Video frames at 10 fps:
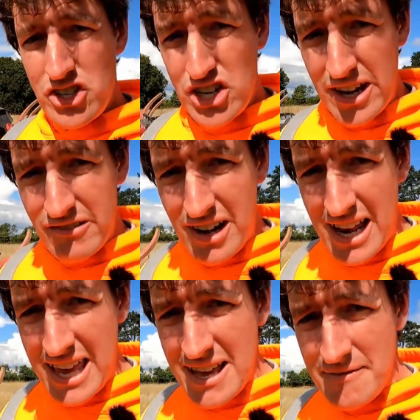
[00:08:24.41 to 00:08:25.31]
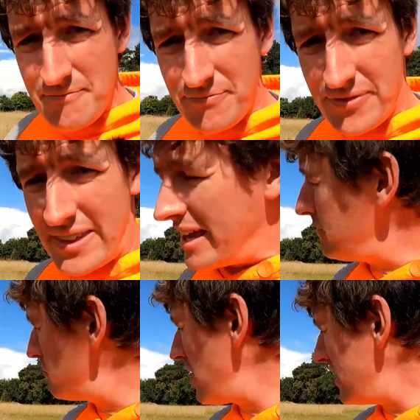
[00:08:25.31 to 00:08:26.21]
Generally,
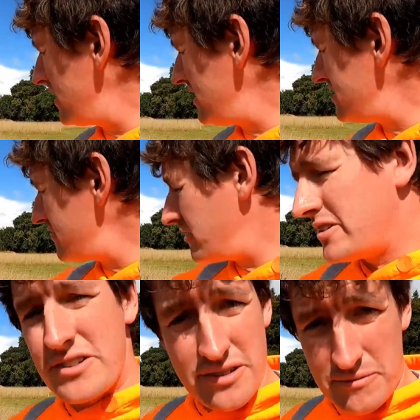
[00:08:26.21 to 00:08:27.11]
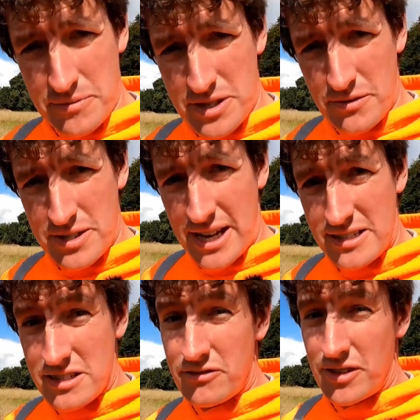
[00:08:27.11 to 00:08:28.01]
they run different tilt
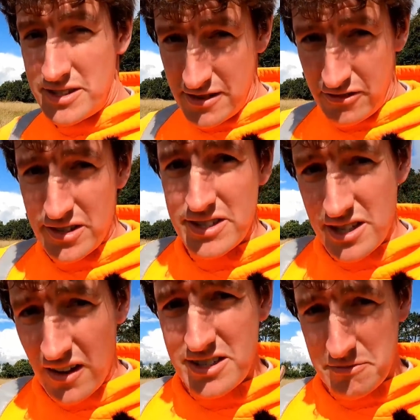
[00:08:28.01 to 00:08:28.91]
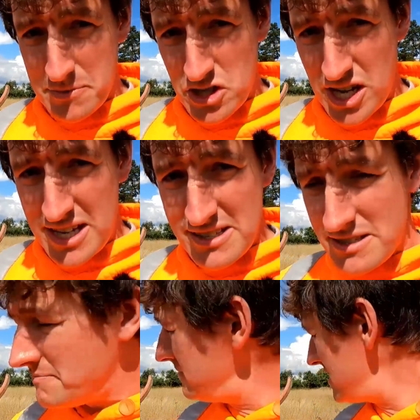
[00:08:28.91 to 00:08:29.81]
rotators for different size of
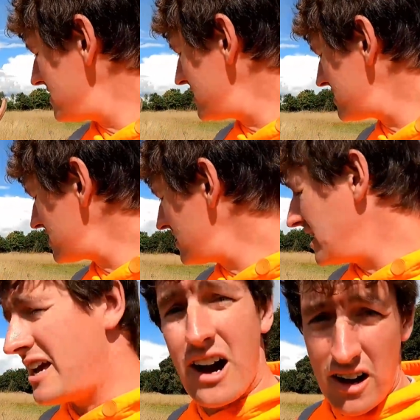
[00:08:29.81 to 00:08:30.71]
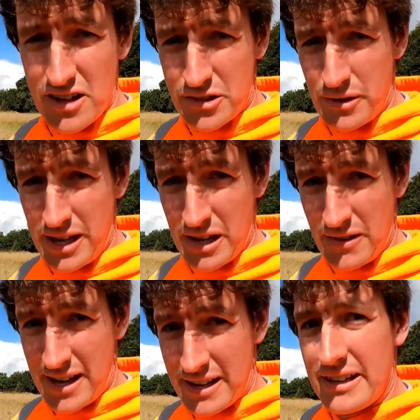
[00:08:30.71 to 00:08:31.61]
machines. This is the R3
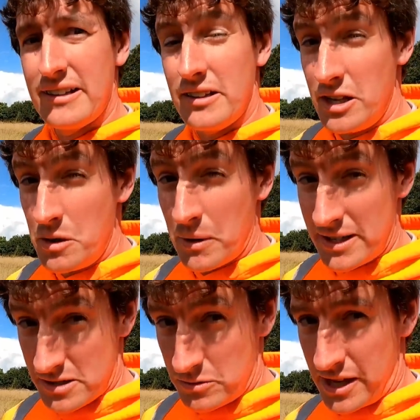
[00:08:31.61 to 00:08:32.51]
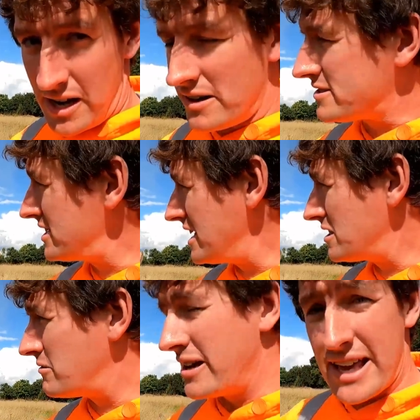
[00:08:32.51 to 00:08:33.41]
unit. The new one is called the
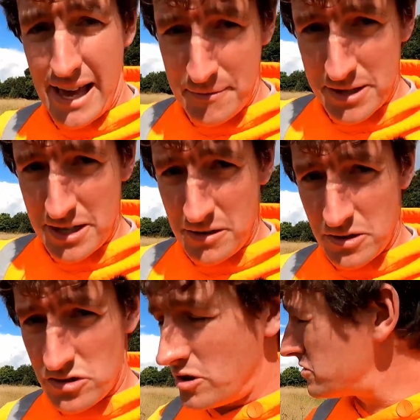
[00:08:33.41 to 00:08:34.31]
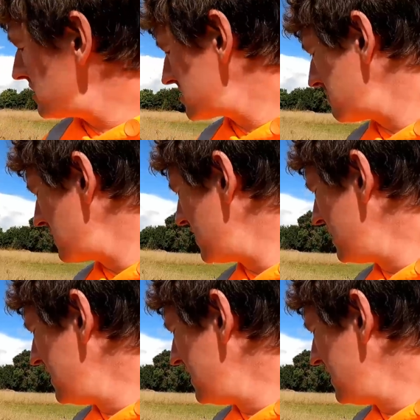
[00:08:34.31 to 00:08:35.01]
RC3, again with the new control system.